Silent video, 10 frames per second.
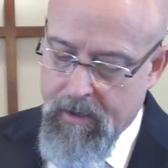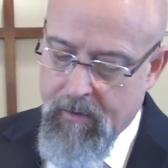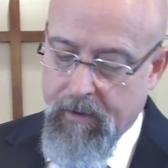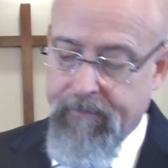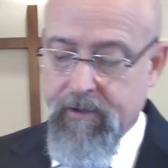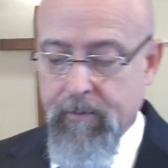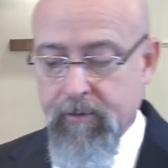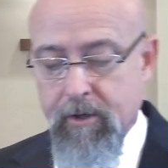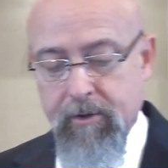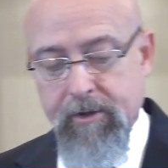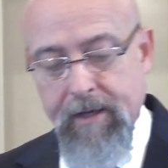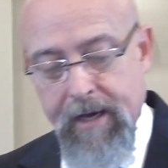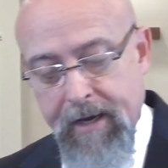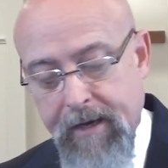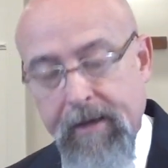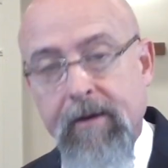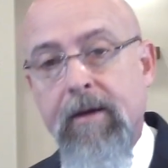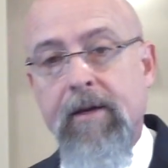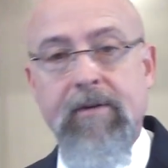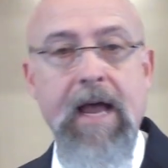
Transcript: Well, the visible church today is